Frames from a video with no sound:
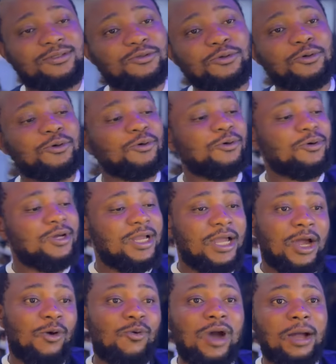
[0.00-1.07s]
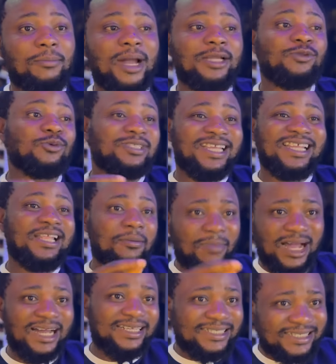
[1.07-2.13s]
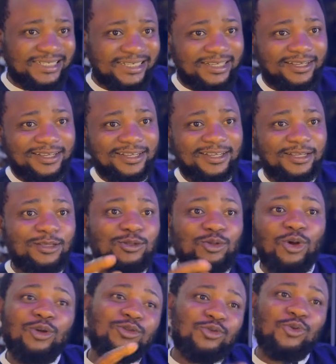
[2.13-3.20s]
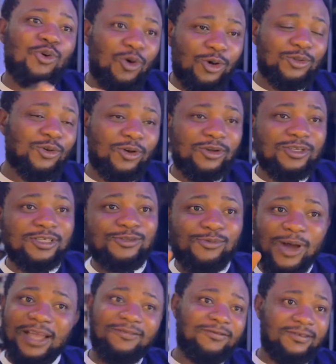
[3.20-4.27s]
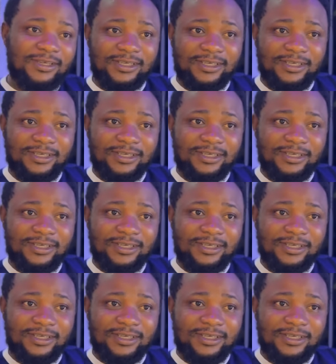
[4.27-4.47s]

So who am I to tell a man not to honor his wife?